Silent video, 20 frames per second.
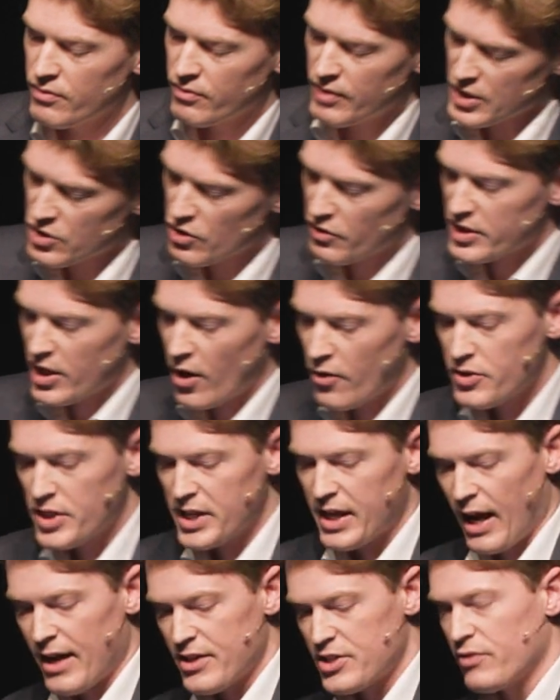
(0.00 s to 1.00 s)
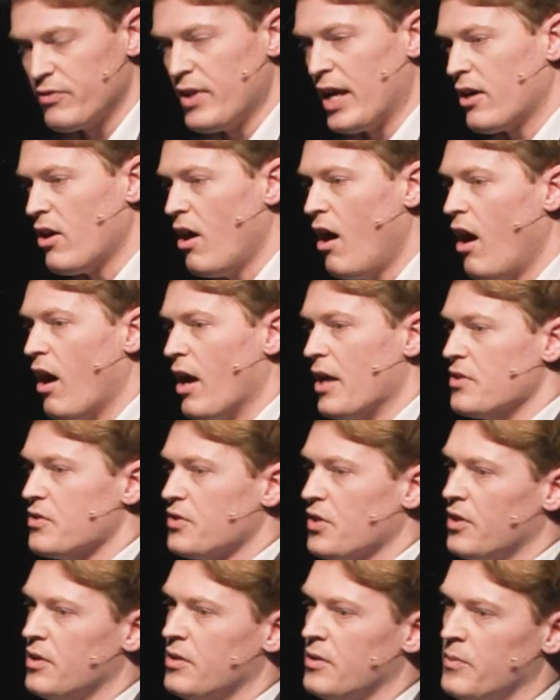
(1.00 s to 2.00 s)
That's not the only case of that kind.
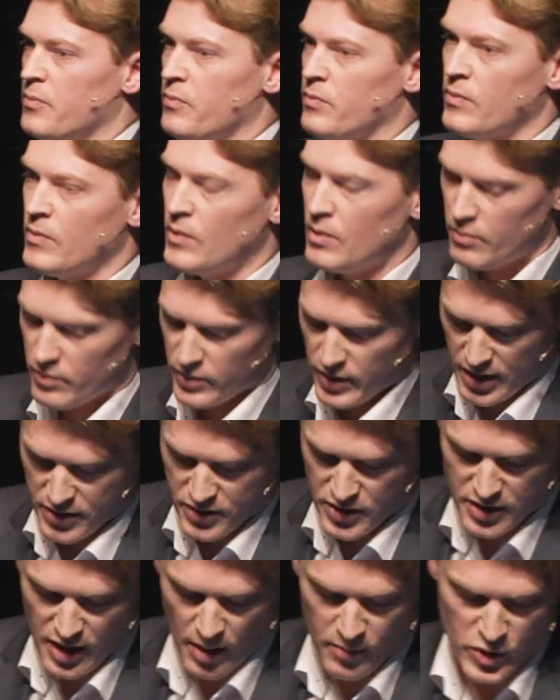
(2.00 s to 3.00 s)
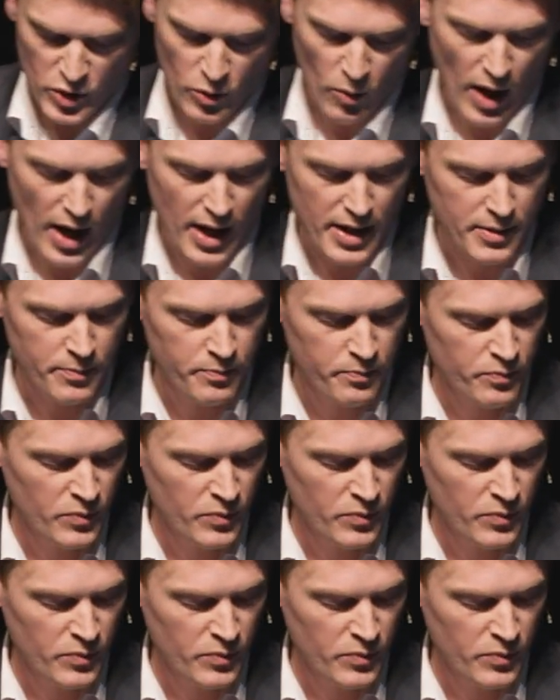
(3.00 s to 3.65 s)
That's in WA.